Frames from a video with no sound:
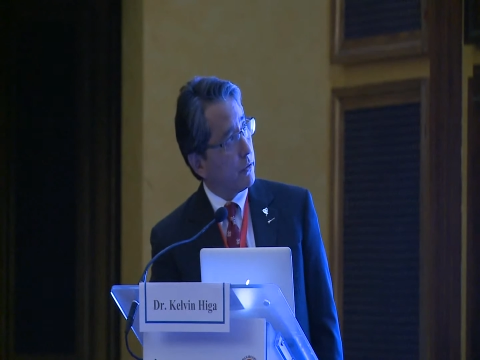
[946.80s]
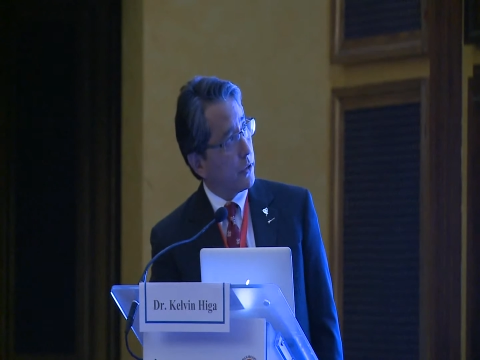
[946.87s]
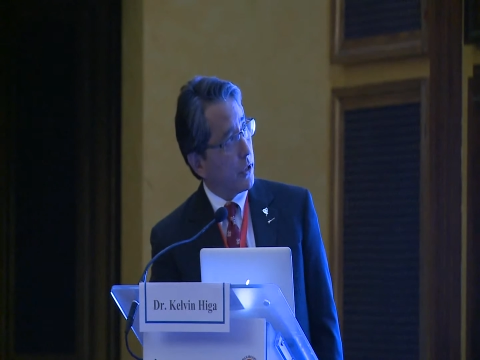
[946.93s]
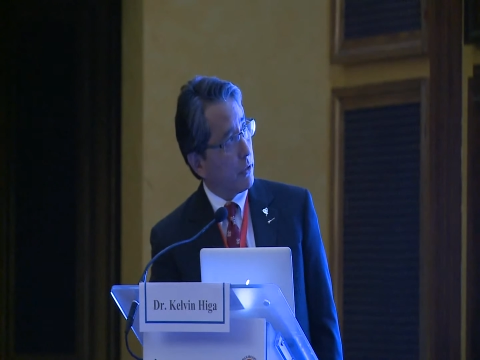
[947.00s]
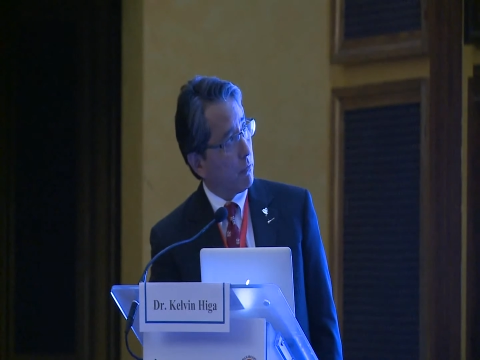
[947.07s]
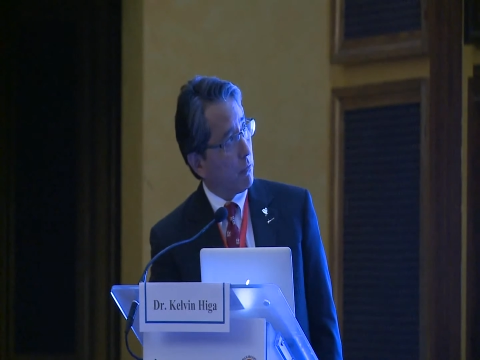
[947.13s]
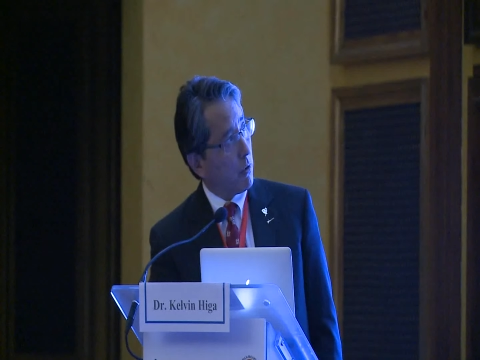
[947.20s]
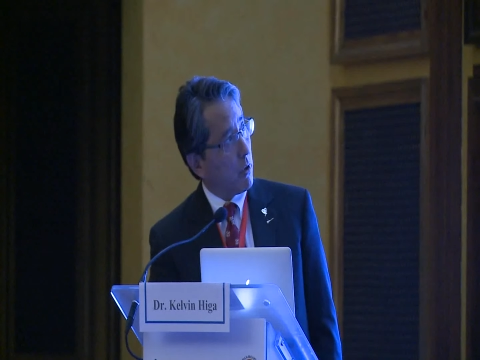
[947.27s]

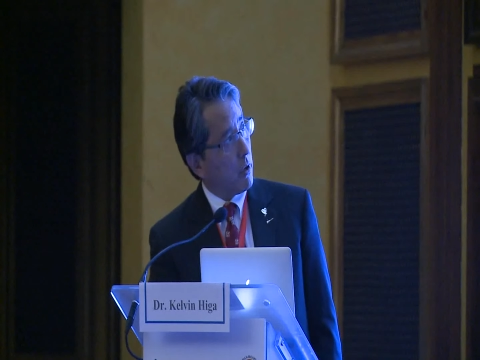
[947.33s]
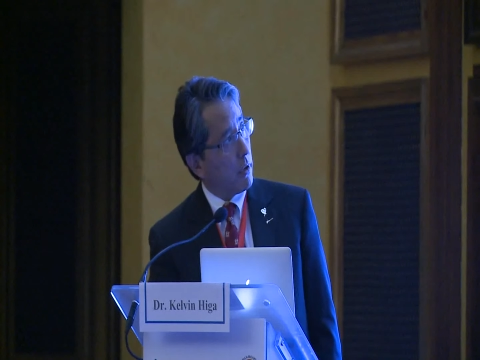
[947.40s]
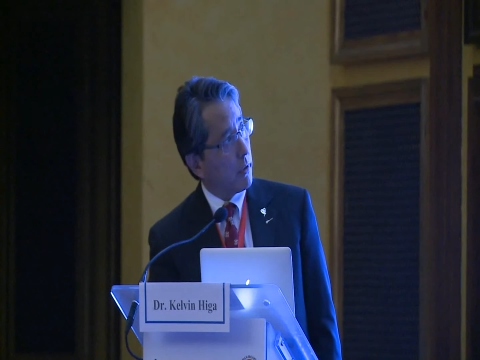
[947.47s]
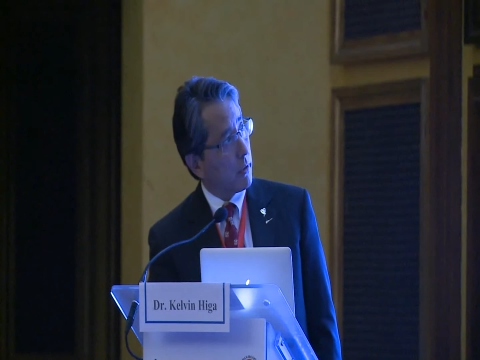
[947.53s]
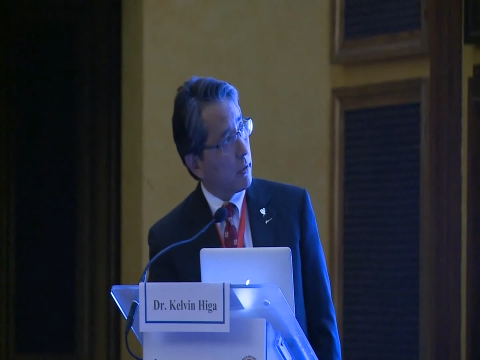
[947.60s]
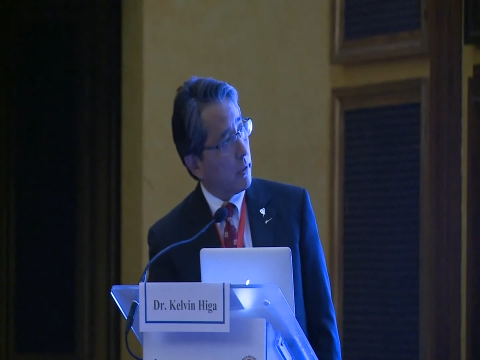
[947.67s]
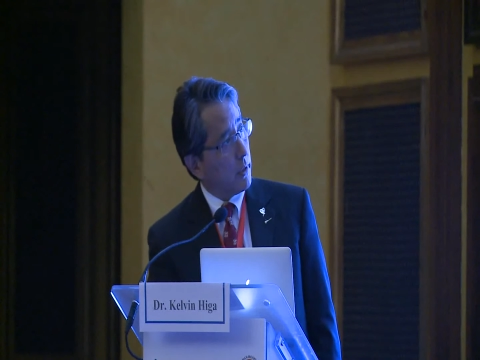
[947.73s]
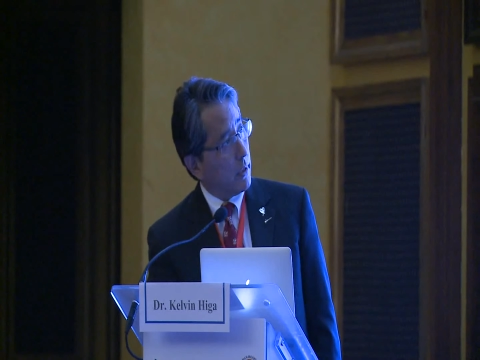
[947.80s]
done
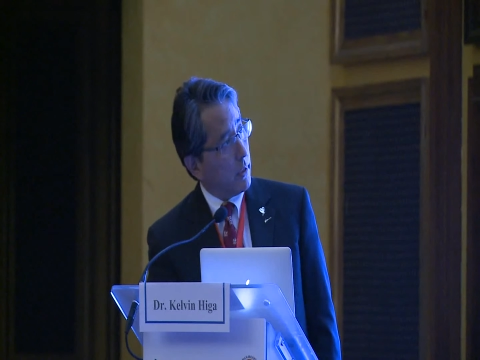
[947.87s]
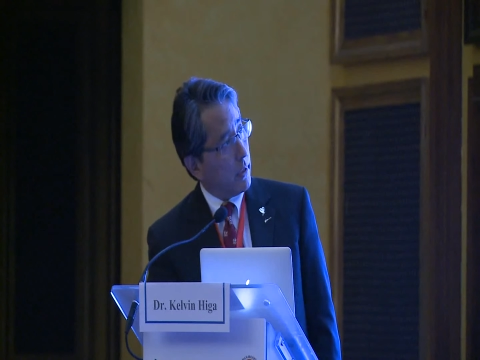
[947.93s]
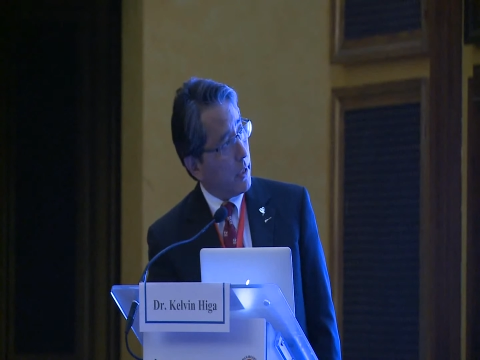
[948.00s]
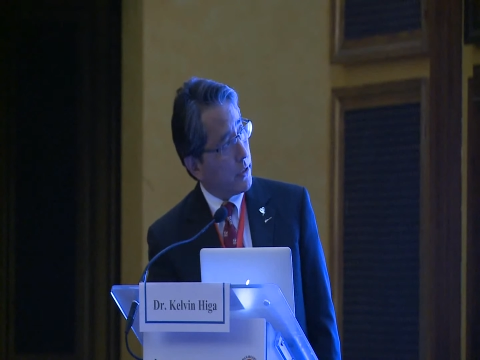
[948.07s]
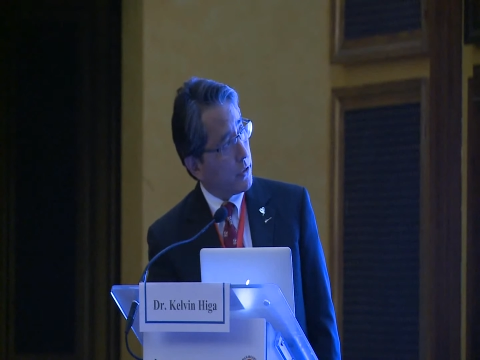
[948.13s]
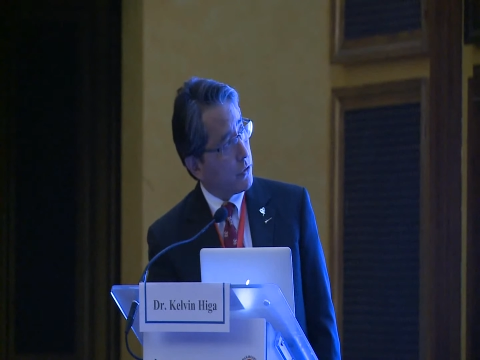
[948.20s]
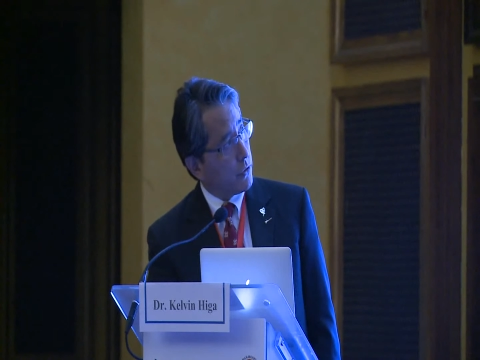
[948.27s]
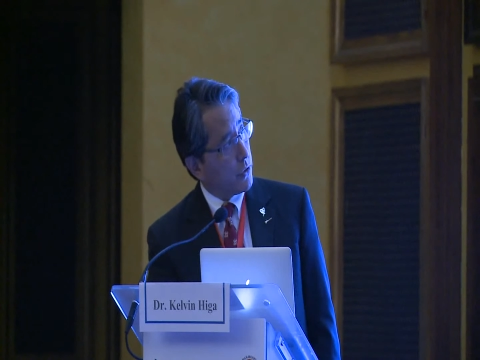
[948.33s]
wrong.
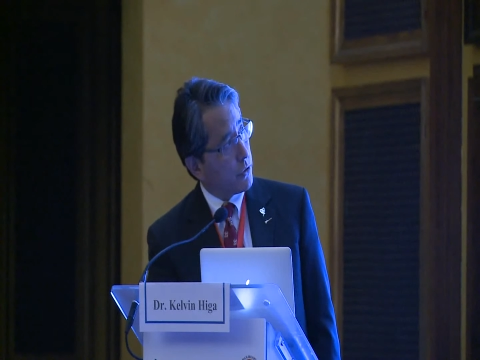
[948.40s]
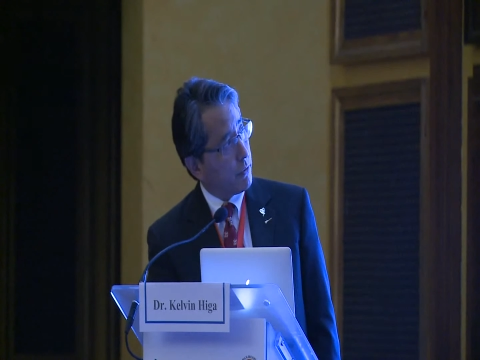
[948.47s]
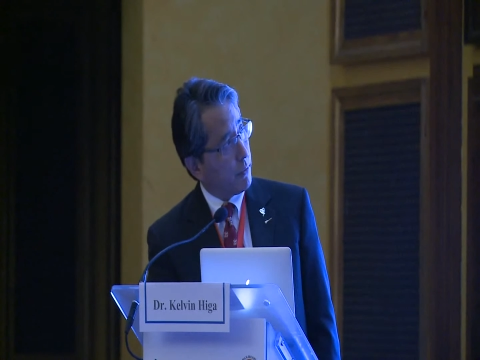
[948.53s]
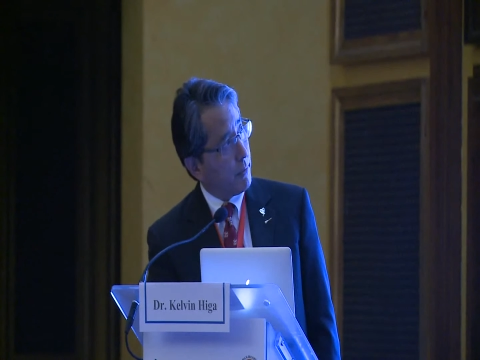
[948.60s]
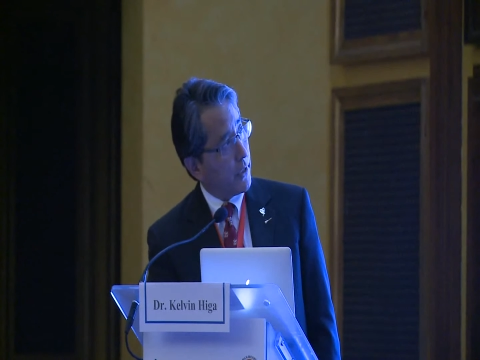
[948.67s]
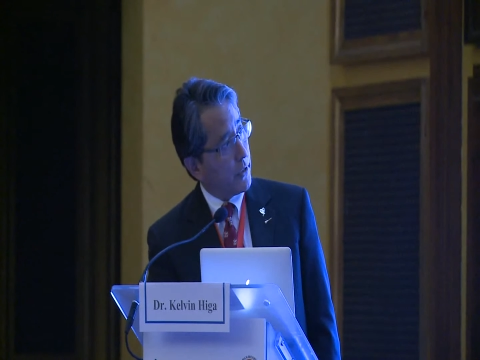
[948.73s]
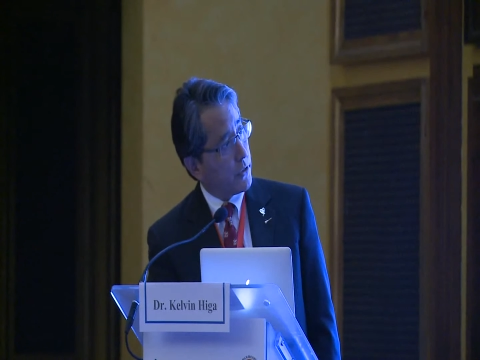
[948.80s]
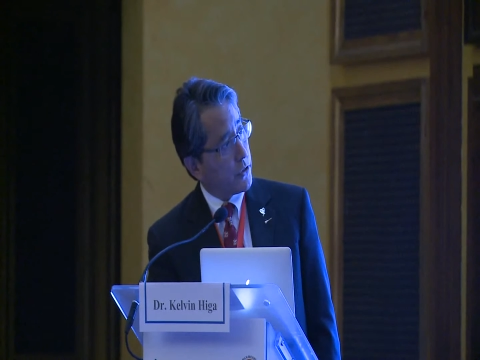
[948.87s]
As soon as we
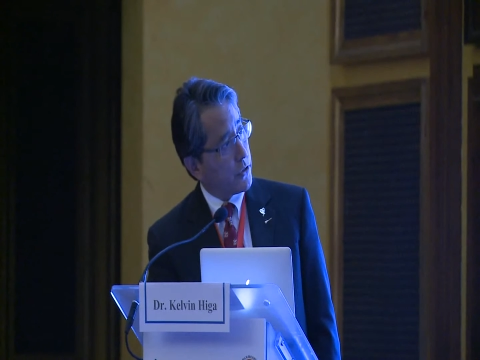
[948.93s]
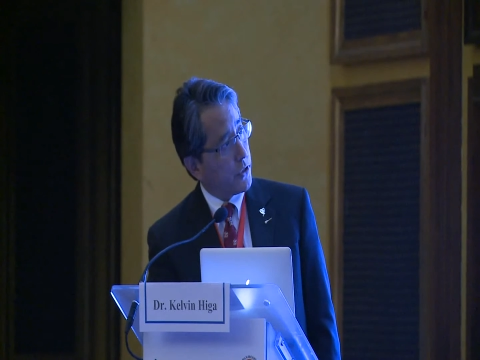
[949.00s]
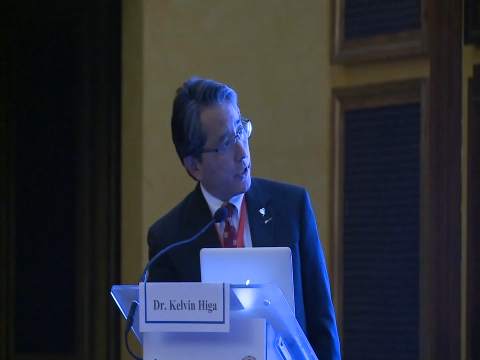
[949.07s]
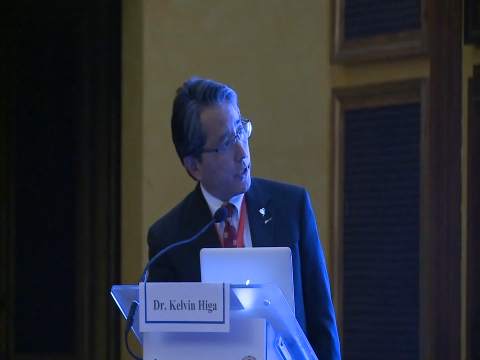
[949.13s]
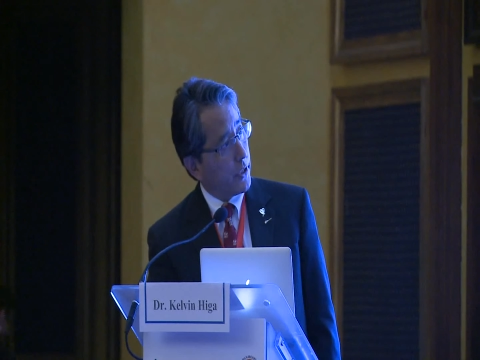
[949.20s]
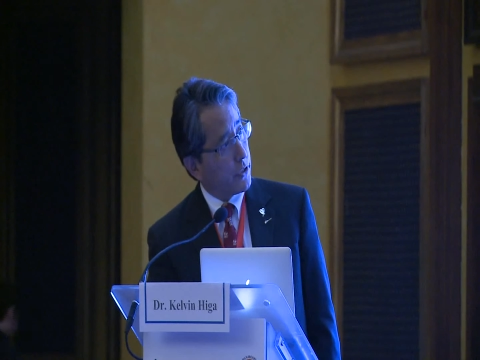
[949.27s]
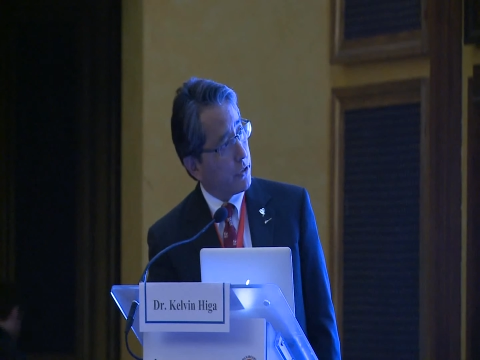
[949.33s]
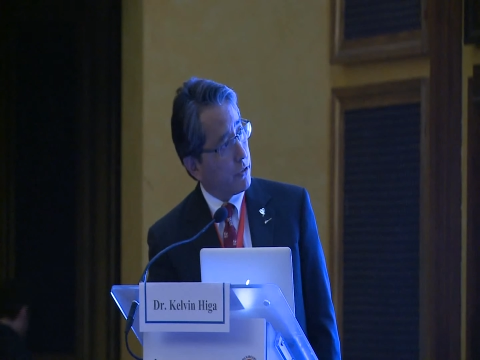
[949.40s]
made this
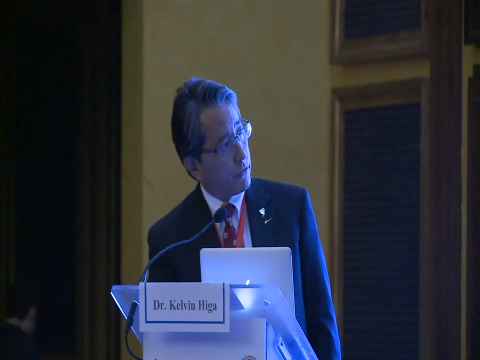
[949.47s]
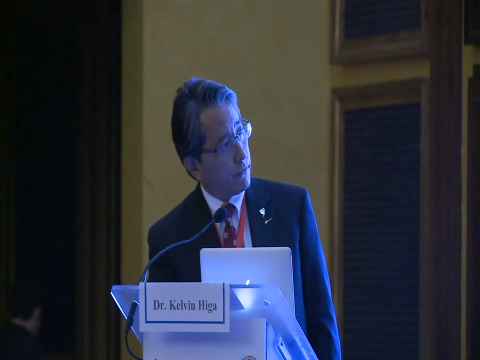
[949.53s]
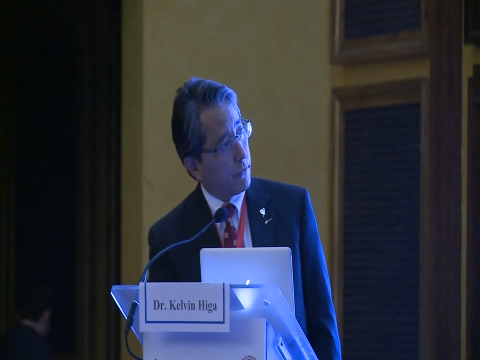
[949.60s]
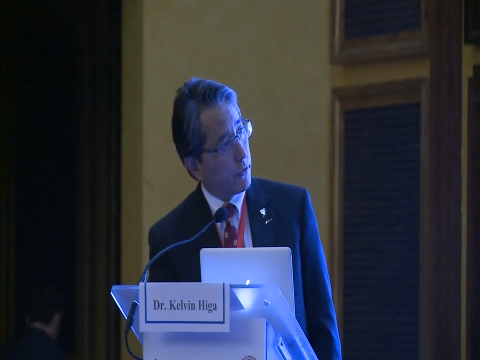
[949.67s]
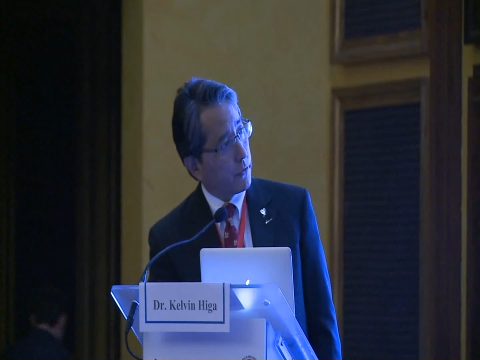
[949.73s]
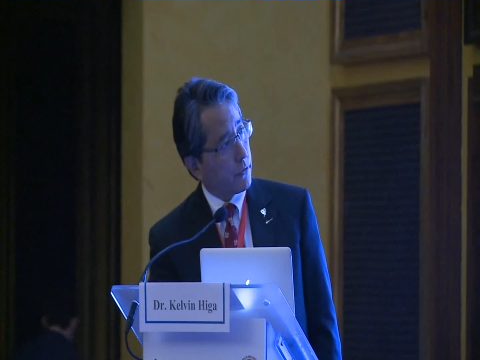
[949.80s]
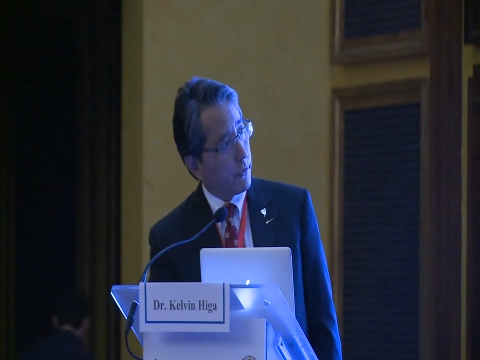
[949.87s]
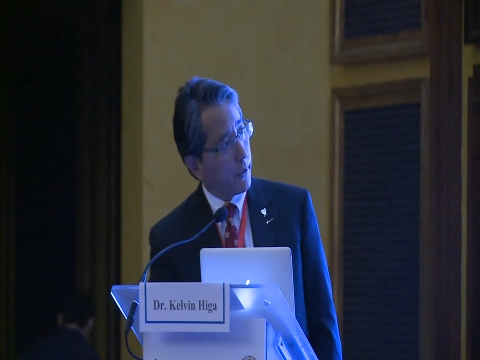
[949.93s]
change, they're
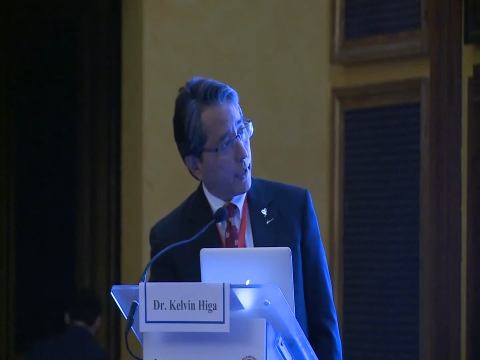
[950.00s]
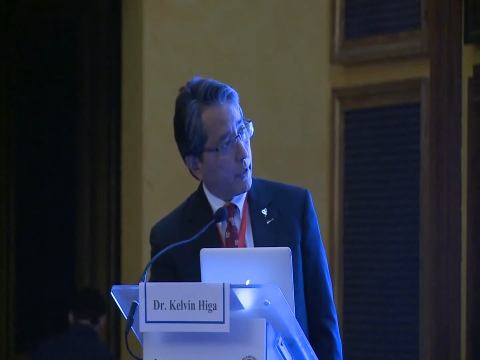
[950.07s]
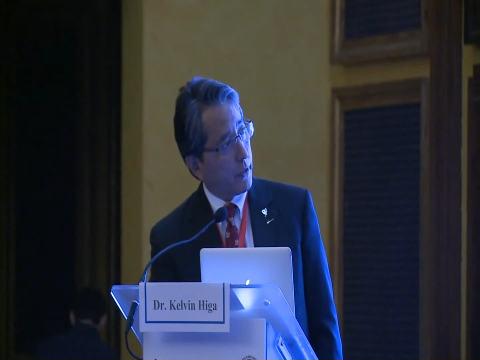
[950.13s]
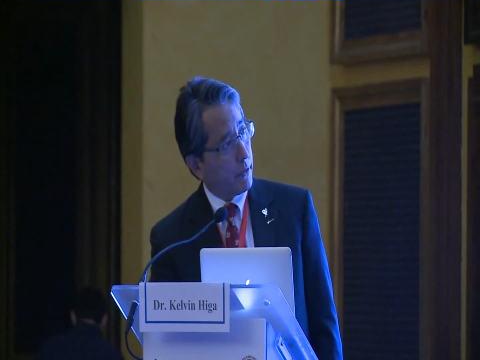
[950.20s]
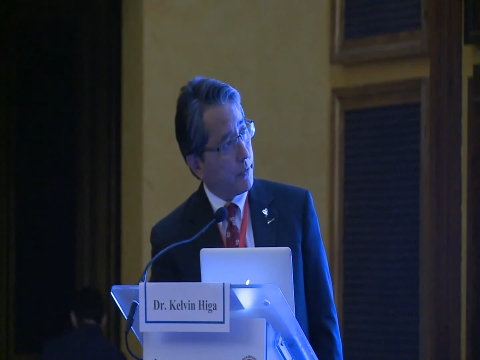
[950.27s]
still turning out.